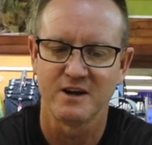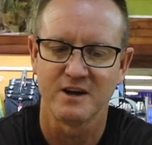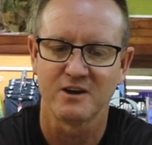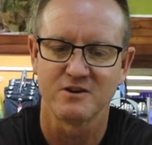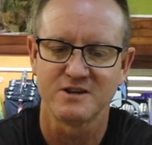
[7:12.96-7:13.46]

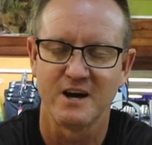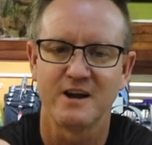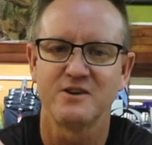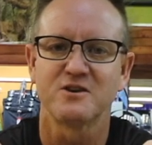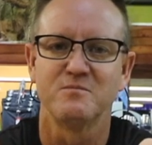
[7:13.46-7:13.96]
and goes down,
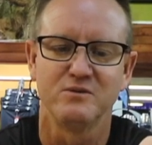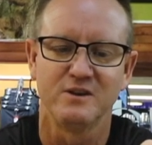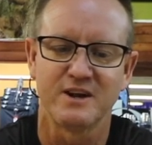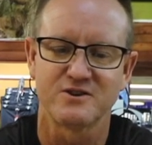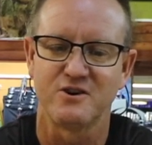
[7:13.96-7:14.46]
and you can pull
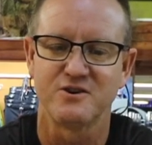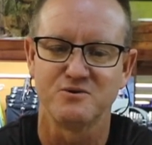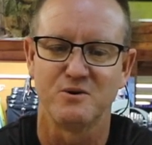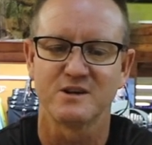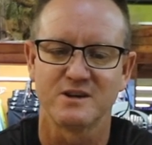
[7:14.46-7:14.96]
that as hard as
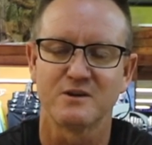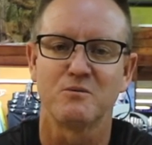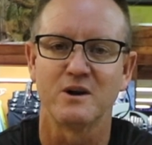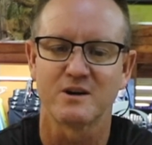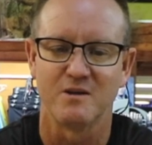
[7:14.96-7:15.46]
you want, it
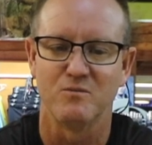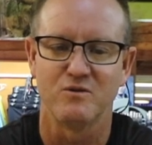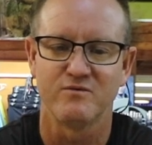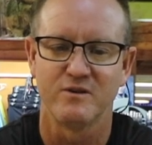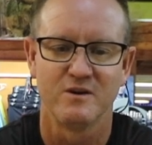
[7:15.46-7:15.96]
won't come
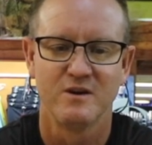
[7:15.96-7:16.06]
off.